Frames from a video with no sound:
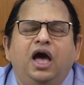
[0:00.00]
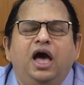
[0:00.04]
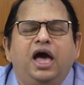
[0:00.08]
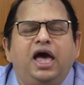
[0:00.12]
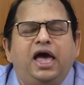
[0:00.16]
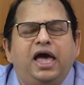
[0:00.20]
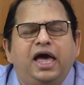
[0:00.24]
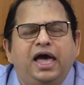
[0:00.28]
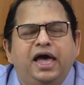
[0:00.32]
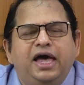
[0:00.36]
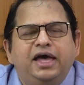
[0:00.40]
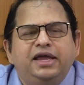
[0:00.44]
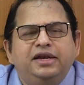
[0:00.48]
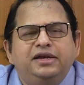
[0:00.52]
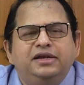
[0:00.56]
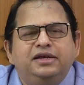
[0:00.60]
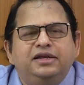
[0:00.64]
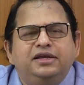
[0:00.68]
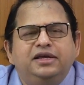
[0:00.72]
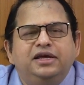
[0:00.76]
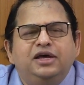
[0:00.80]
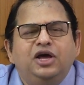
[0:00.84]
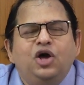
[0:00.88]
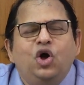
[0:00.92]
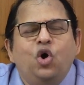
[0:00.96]
and
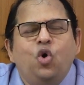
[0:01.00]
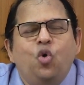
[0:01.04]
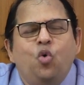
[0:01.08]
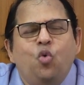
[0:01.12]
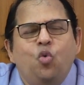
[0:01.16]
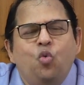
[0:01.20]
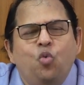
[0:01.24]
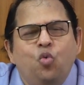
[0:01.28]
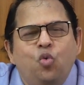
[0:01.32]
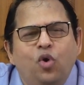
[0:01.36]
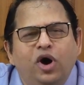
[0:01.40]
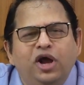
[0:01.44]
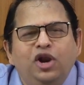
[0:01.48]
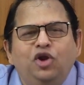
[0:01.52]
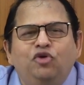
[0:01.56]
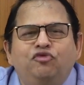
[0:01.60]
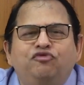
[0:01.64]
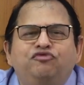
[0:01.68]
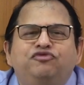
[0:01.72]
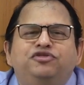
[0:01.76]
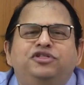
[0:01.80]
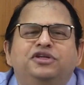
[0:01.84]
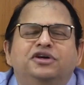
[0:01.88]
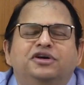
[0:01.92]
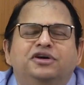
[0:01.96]
one
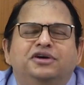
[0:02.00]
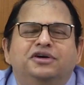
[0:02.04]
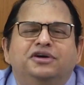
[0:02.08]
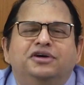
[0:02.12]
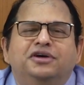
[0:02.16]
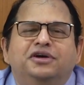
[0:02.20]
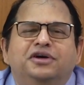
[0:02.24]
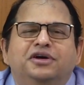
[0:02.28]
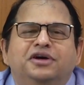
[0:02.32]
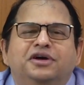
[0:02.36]
of the